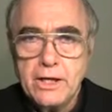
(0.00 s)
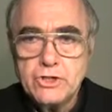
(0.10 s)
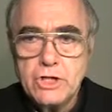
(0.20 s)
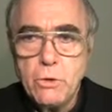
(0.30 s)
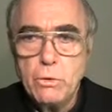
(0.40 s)

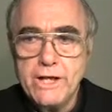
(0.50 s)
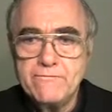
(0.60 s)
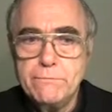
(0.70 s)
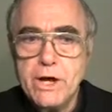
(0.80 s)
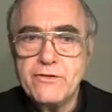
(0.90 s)
She will
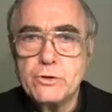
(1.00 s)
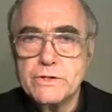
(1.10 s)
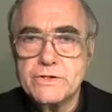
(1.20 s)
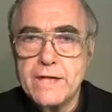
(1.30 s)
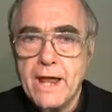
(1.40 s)
give birth
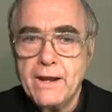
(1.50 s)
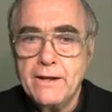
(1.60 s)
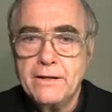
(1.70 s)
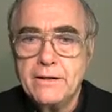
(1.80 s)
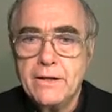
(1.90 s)
to a son,
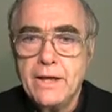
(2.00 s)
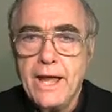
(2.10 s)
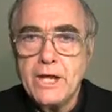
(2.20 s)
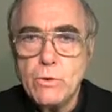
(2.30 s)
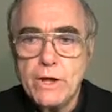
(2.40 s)

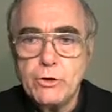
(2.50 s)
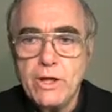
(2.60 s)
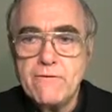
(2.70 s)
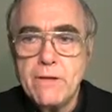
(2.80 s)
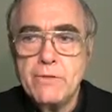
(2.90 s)
and you are to
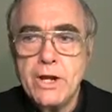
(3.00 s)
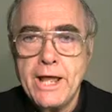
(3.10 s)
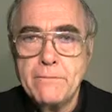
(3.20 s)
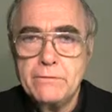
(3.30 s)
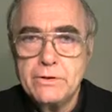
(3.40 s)
give him the
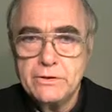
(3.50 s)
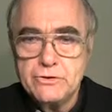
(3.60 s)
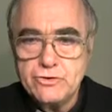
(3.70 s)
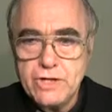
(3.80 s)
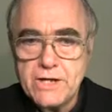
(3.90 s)
name
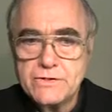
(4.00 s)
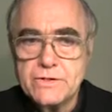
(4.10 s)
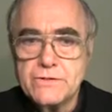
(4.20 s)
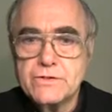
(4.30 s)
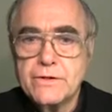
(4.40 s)

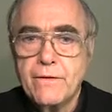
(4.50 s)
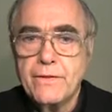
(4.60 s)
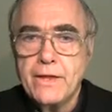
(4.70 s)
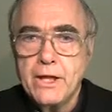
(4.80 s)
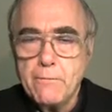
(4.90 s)
Jesus,
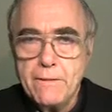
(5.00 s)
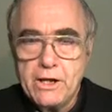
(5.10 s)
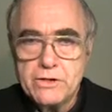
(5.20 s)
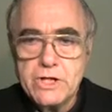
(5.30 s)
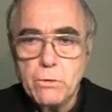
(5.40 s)

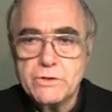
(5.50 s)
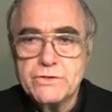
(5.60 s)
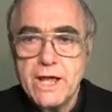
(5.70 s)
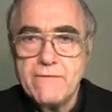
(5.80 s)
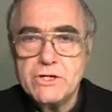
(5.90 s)
because he will
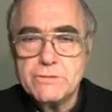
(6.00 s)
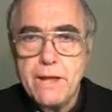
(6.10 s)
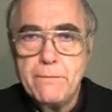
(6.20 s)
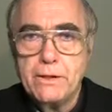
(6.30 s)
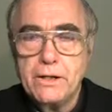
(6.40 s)
save his
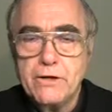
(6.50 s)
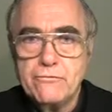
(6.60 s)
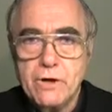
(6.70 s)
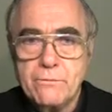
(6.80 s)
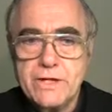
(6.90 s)
people
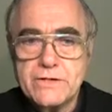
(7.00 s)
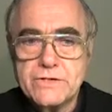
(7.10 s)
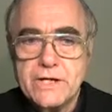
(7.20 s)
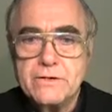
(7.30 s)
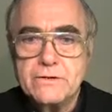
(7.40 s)
from their
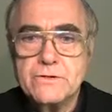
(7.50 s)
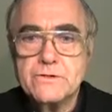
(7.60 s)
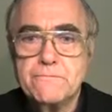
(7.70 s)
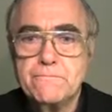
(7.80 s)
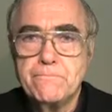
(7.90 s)
sins.'